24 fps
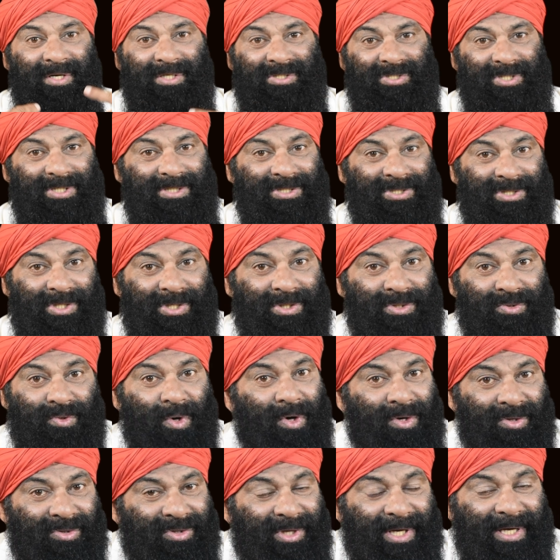reaches you,
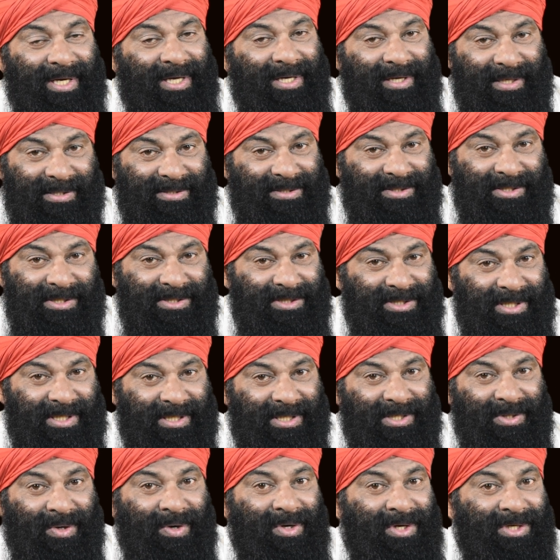don't think it is
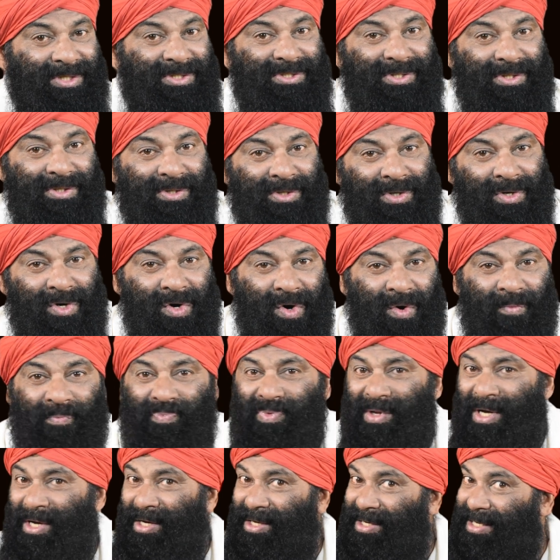reaching only to
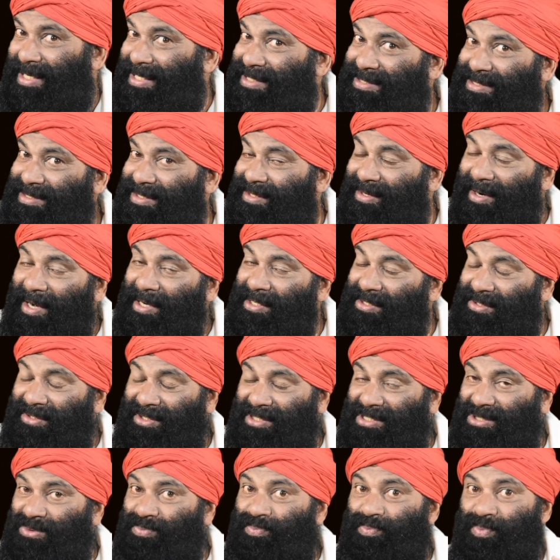you. His light
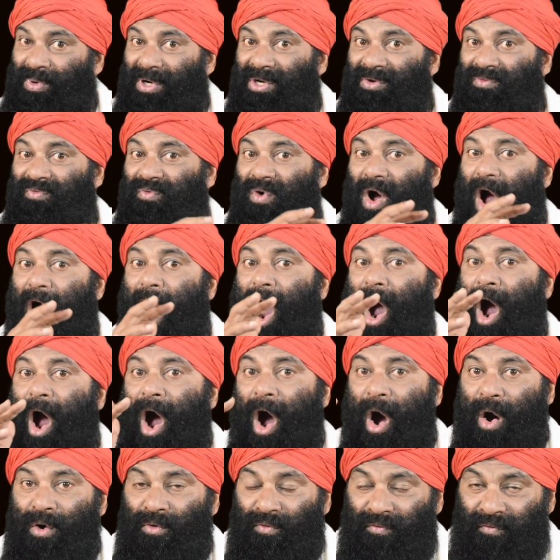is spread
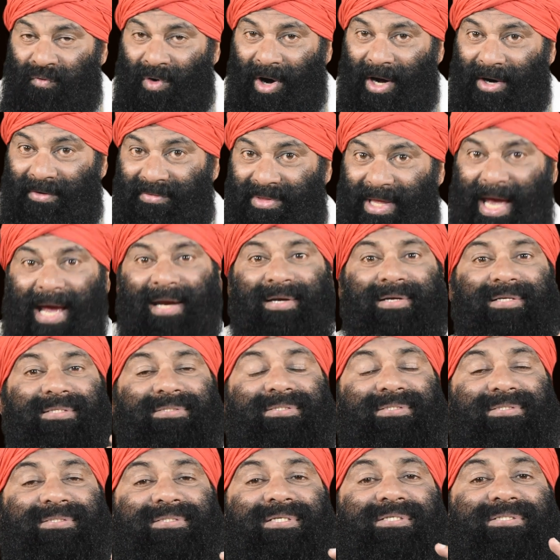out far. That
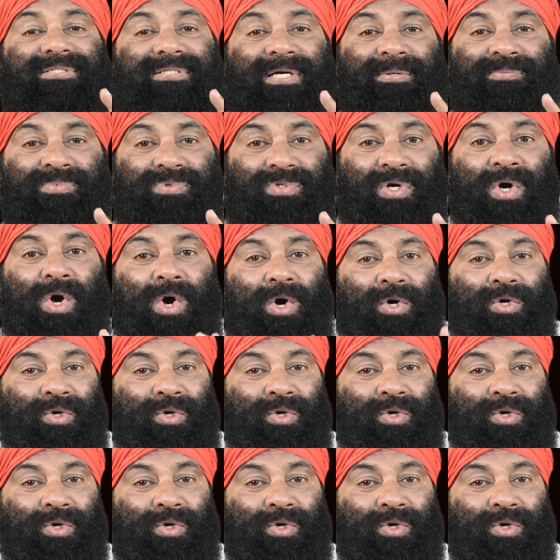is the samskriti.